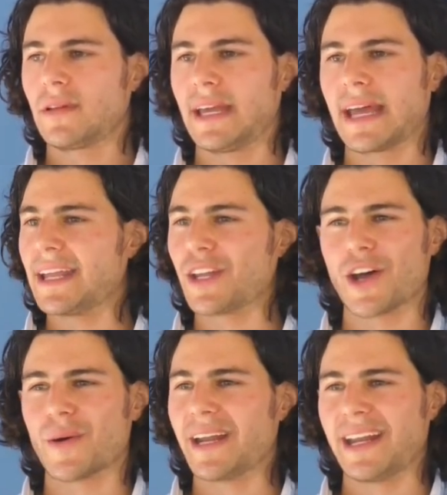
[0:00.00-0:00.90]
It ain't
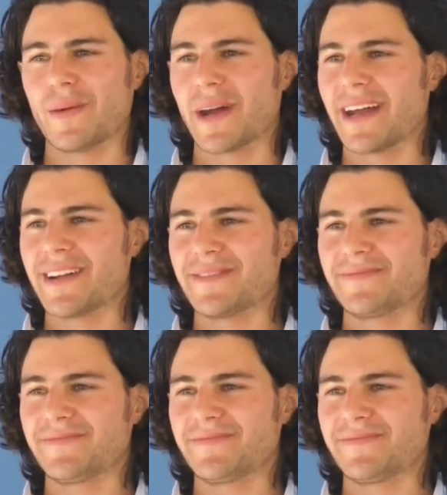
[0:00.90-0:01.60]
going anywhere.